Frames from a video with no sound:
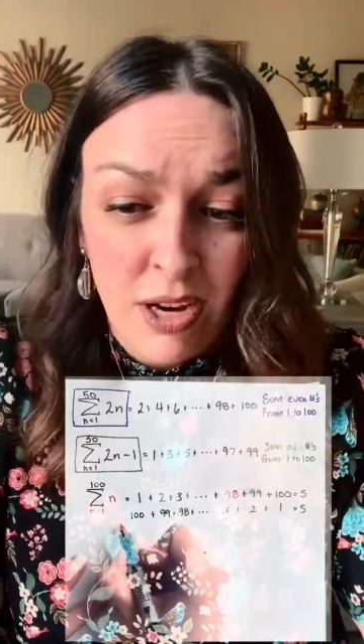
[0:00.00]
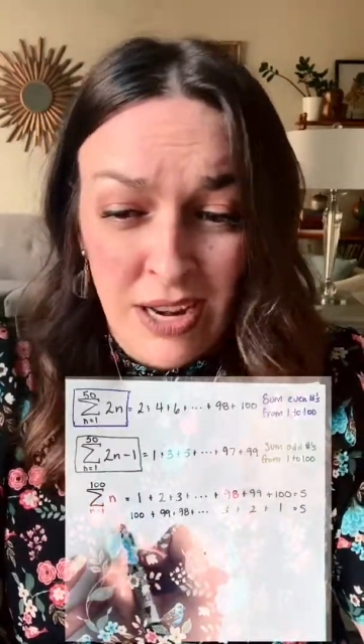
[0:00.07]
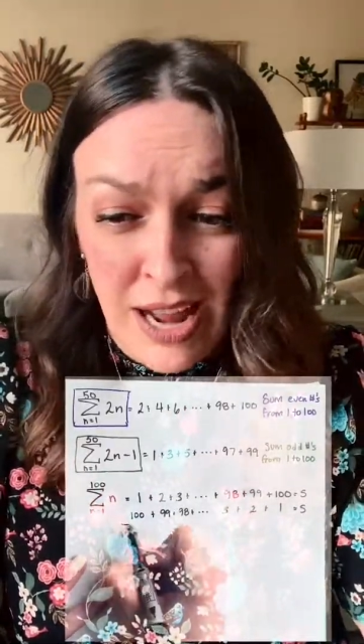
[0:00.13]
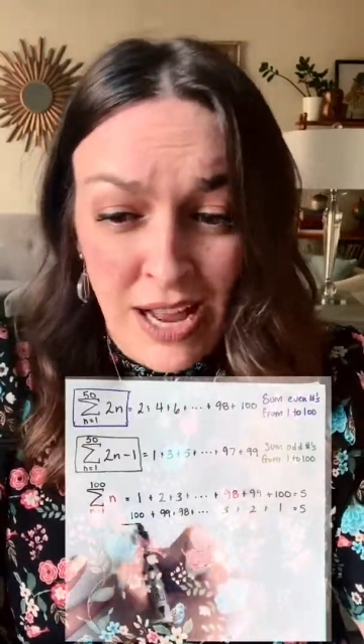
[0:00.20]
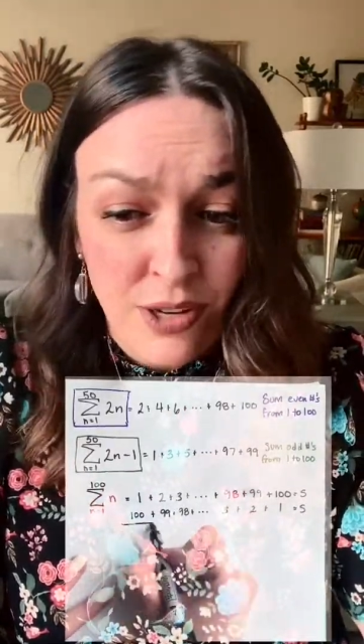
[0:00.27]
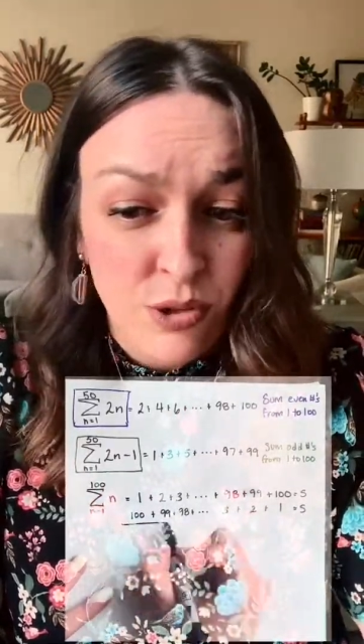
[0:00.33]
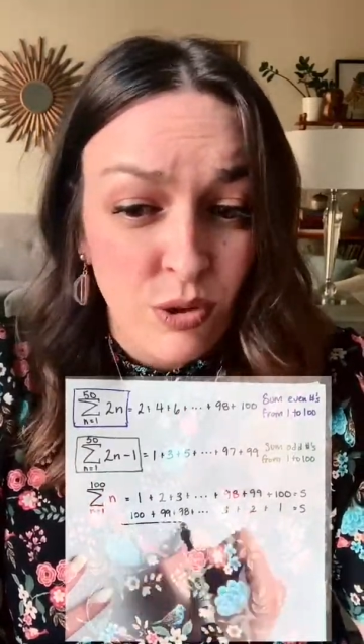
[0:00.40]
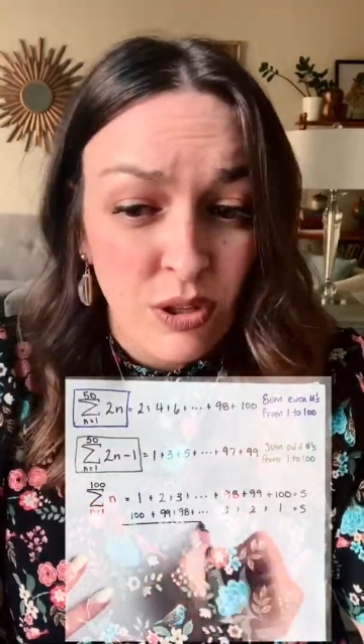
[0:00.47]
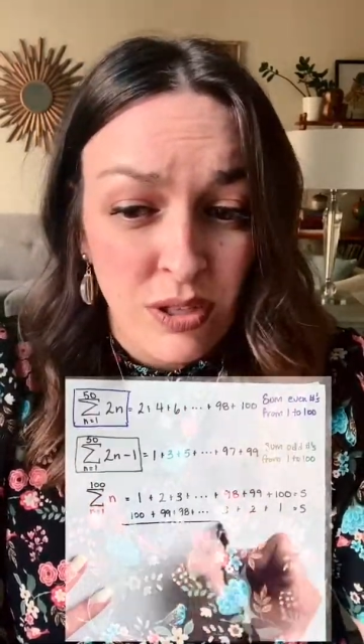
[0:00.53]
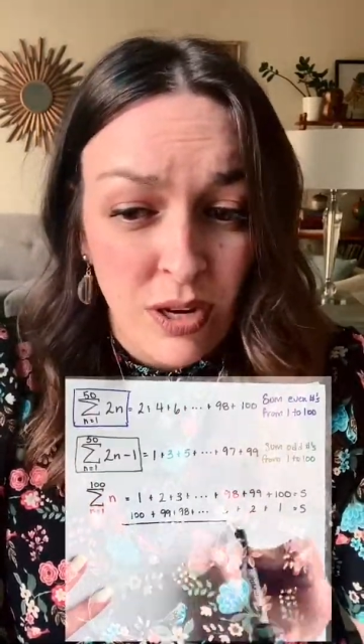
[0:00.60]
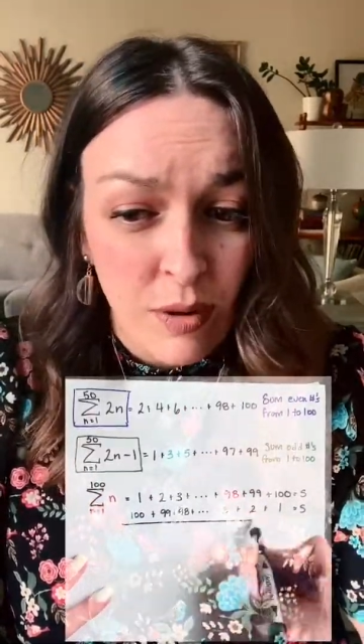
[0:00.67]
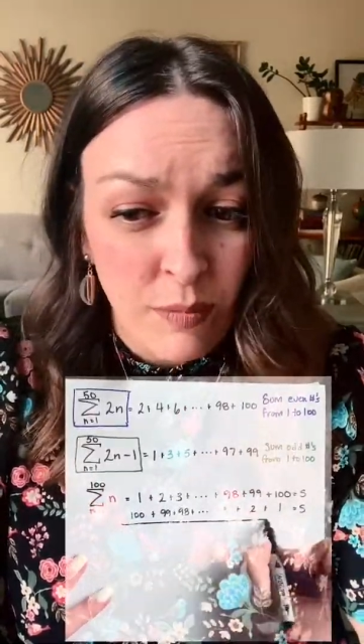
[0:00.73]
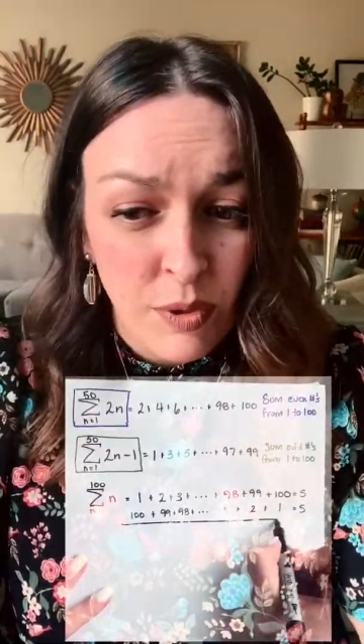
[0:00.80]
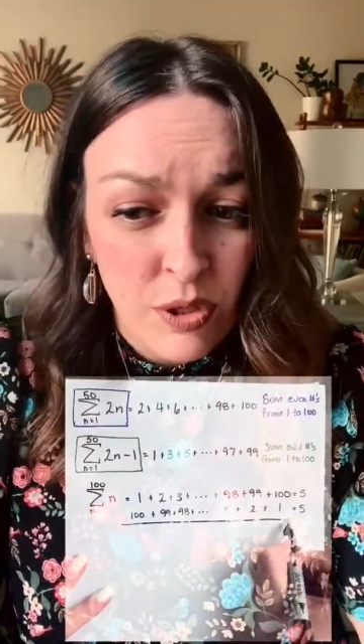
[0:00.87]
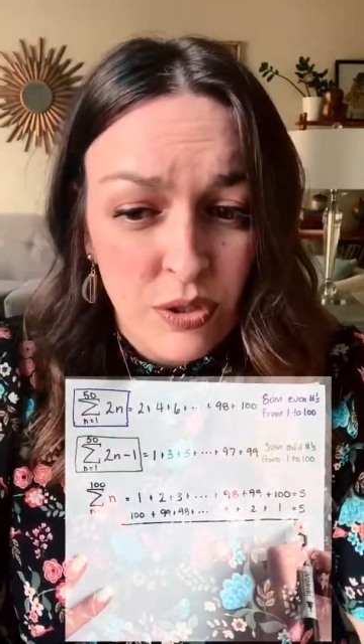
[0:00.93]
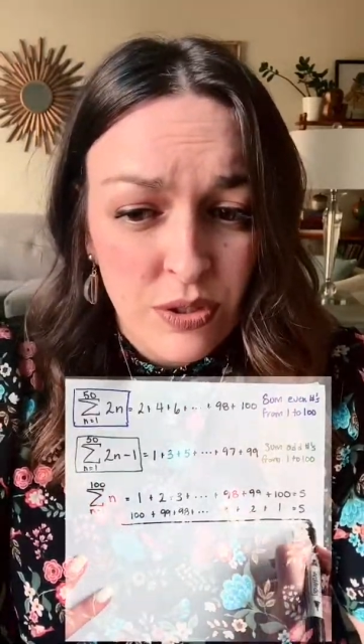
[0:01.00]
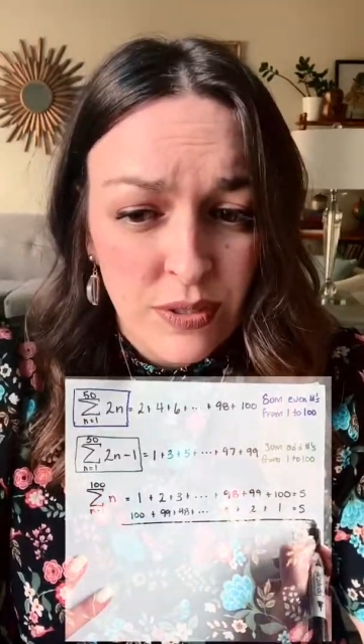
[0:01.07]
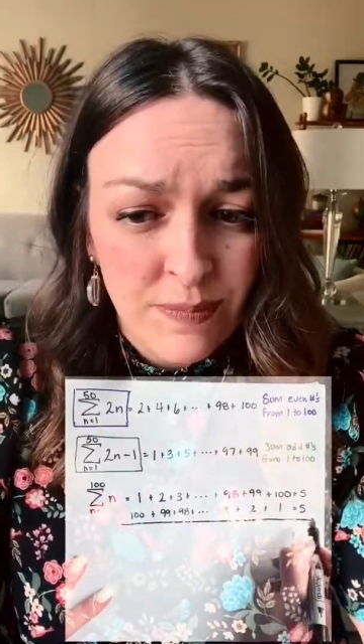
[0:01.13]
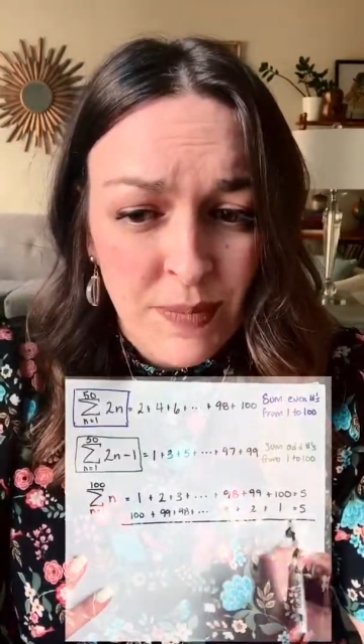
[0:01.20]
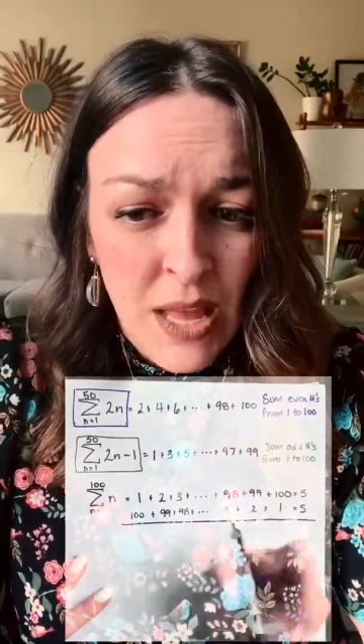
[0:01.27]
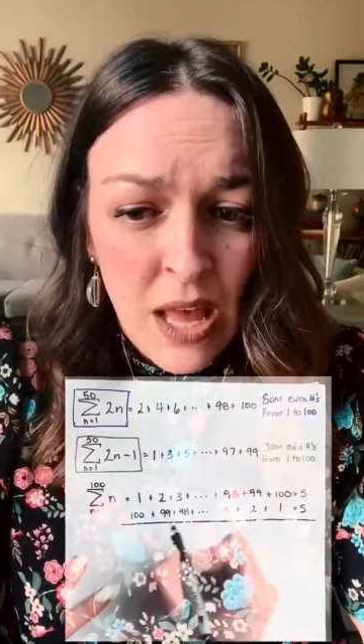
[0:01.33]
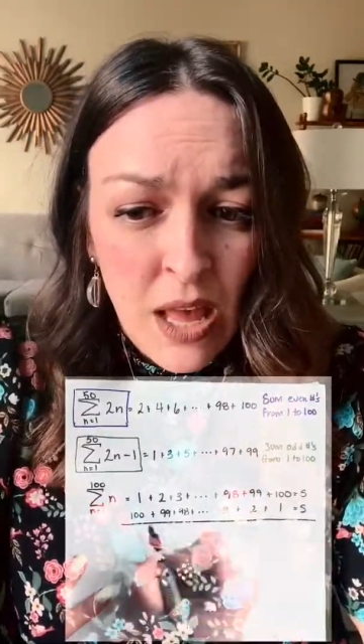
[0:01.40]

natural numbers.